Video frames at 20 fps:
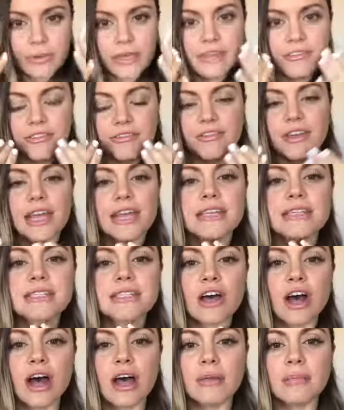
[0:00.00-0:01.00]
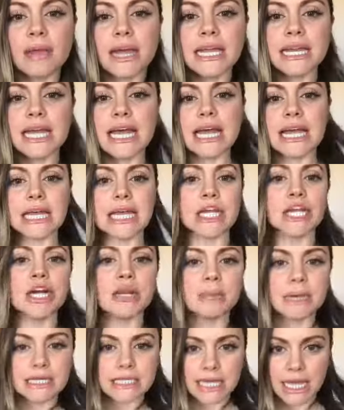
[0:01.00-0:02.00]
my face, on my neck, and
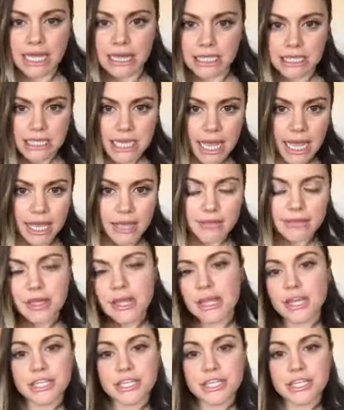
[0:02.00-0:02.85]
on my decollete.